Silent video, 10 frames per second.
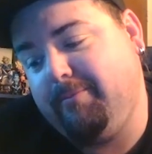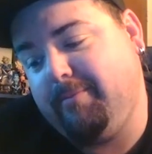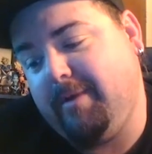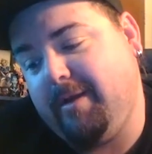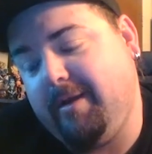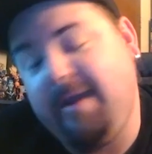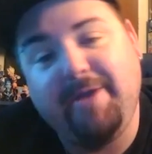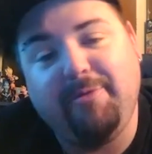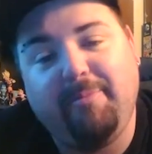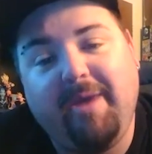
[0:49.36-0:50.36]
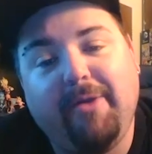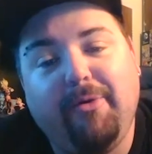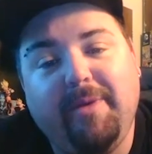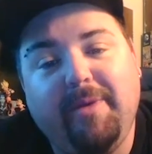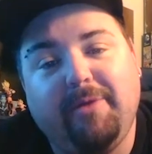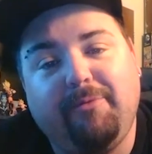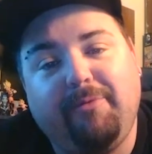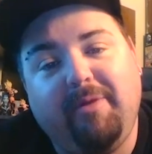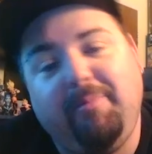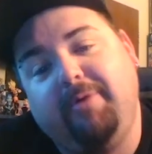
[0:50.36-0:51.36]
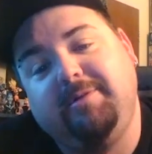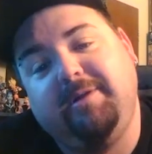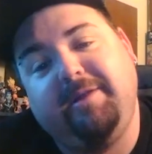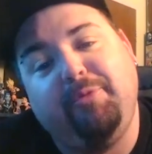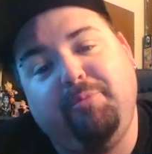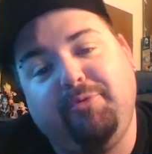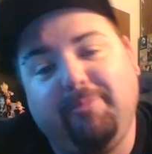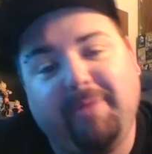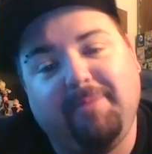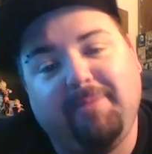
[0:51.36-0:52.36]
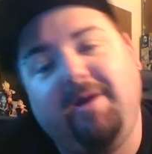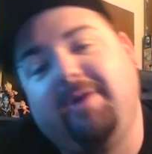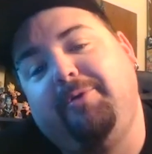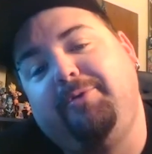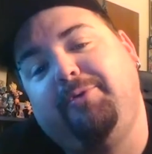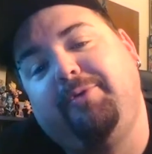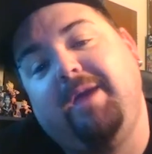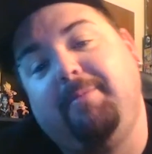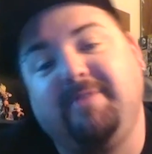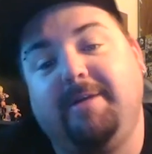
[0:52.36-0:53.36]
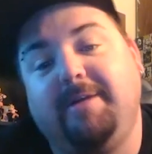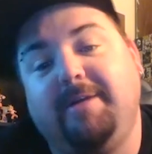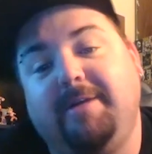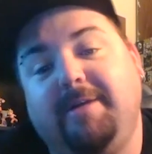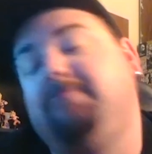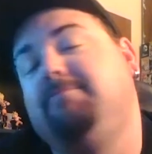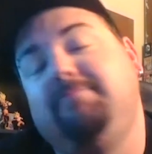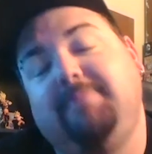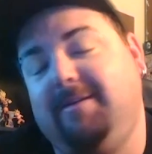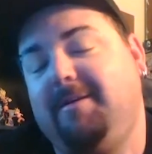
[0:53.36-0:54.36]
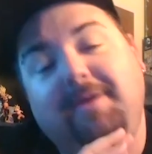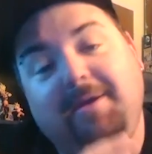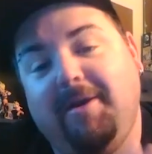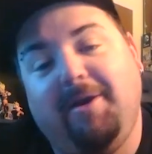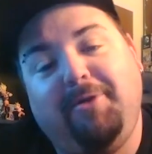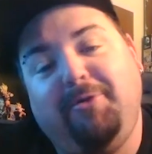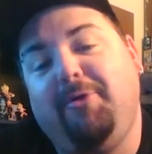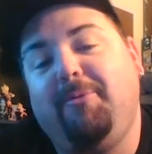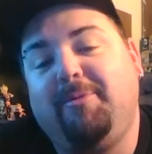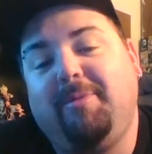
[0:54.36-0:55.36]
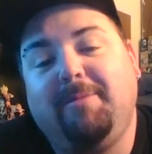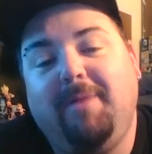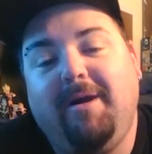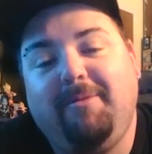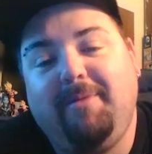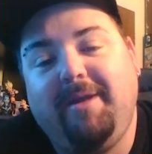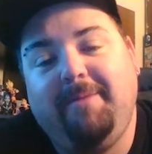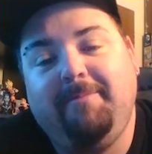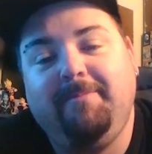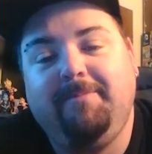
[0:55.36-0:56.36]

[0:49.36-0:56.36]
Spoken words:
hand it back or we can repo it, and that'll put a black mark on your name. I was like, take it. I do not want a black mark on my name.